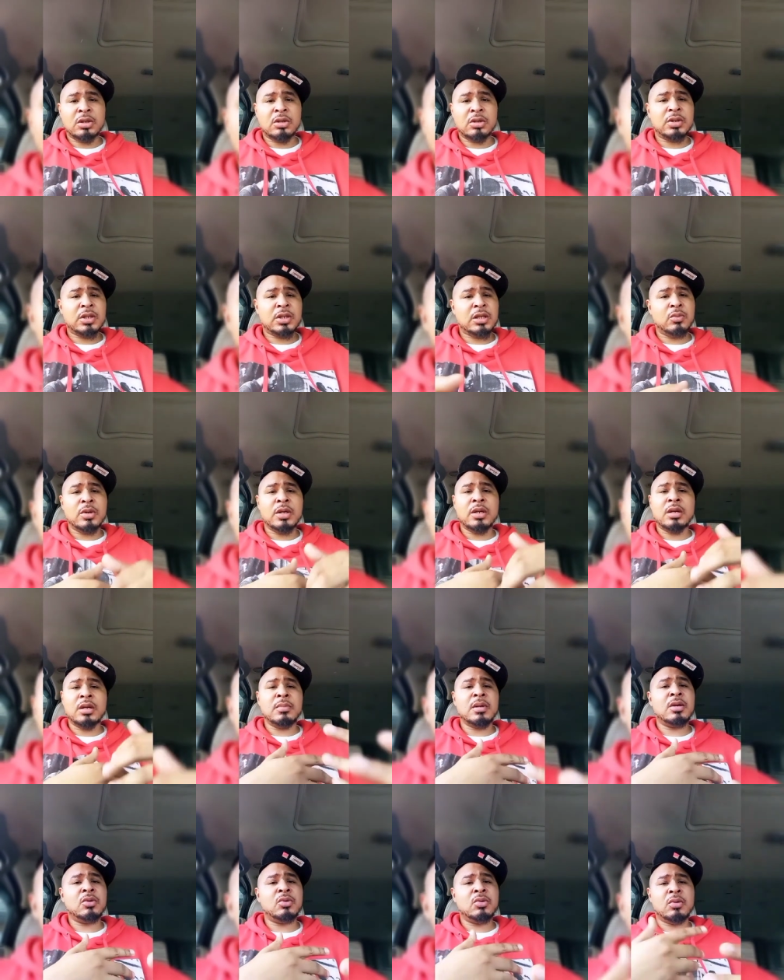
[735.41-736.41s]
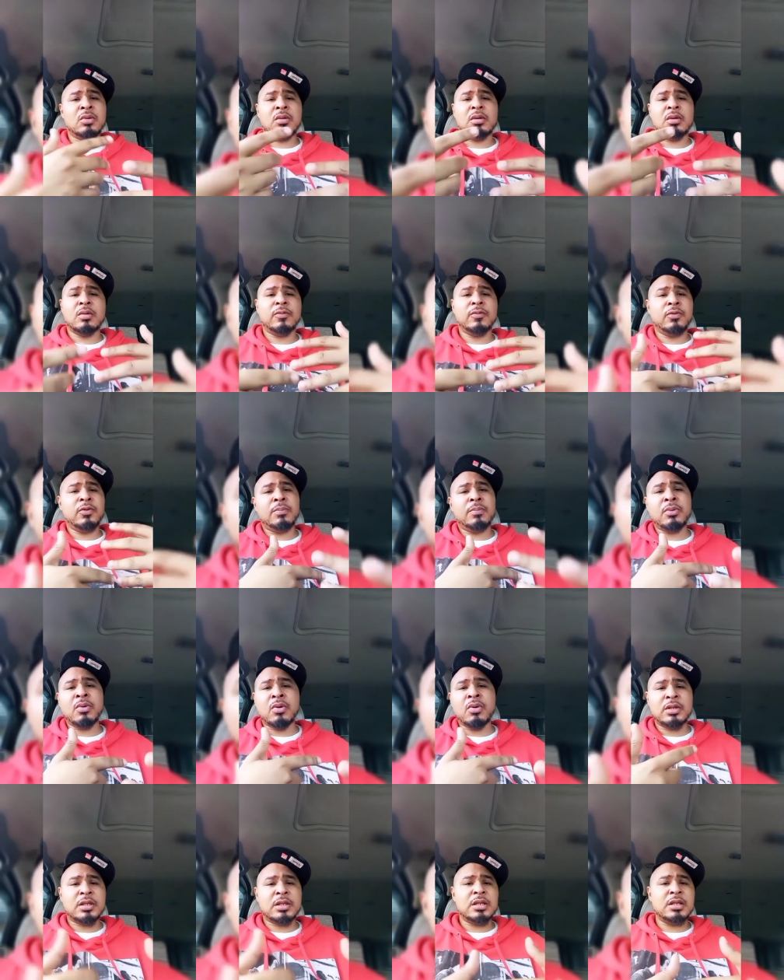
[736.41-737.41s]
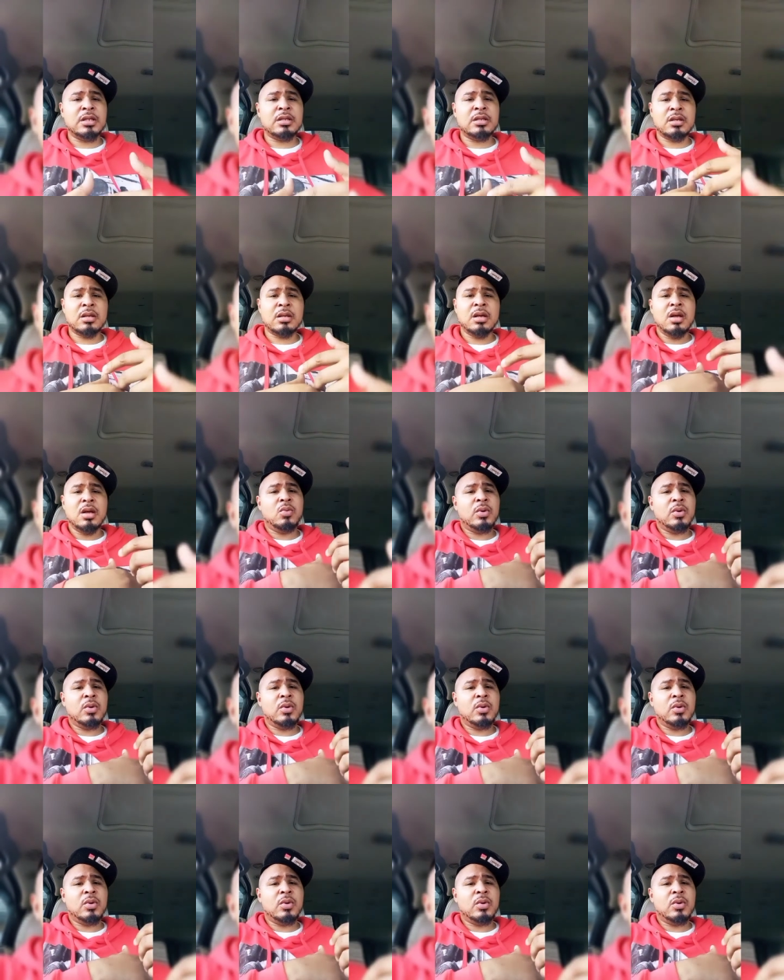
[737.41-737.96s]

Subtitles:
You know what I'm saying? We in the middle of the football season.